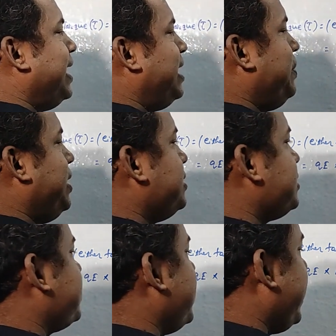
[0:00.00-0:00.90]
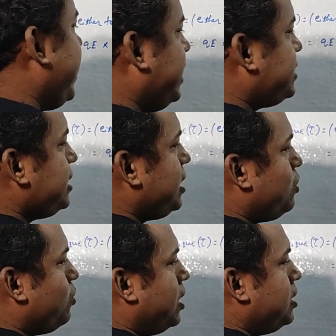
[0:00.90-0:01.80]
That means AC
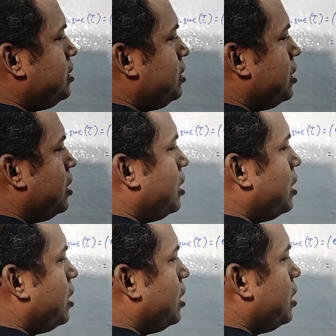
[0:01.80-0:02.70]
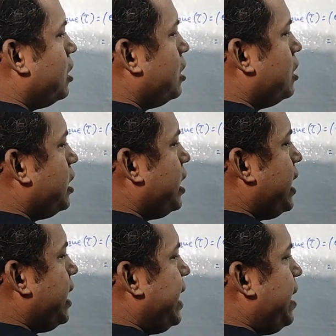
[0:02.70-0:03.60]
equal
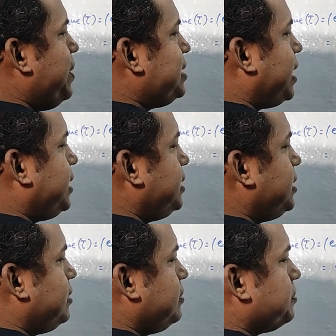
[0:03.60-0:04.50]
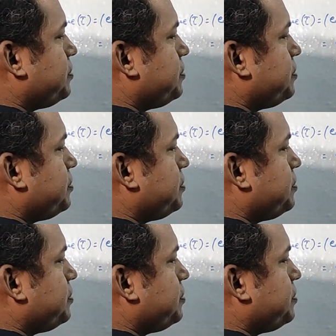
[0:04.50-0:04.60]
AB sine theta.